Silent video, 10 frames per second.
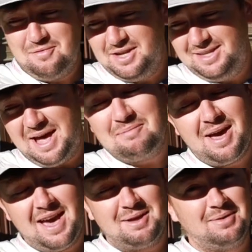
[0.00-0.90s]
So it wasn't that
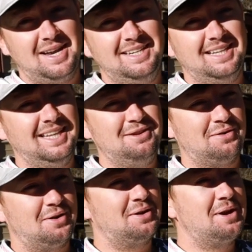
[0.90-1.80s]
bad, but I did leave
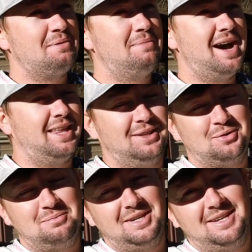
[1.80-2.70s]
her by a
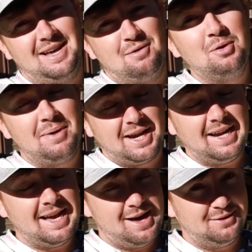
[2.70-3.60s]
little bit. I went back
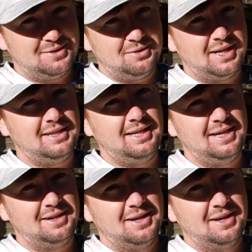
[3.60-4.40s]
and got her though. Kyle's